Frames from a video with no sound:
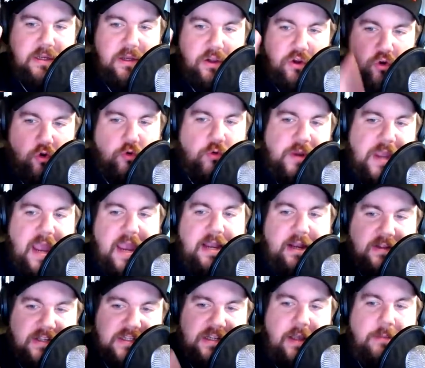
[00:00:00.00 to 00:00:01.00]
create a
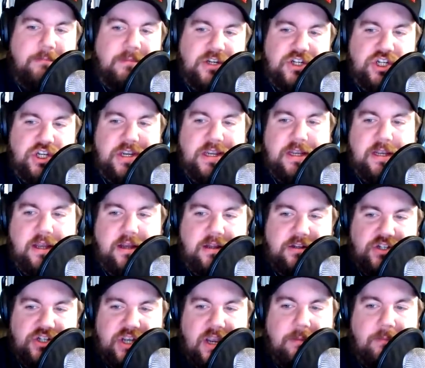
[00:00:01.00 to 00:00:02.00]
submachine gun
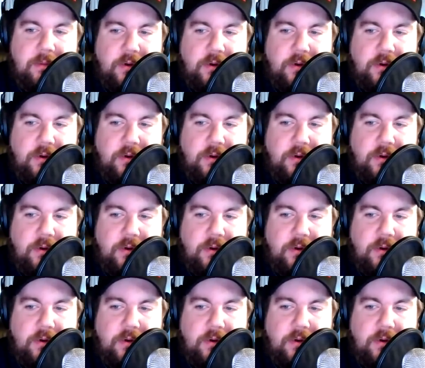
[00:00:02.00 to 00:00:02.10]
chambered in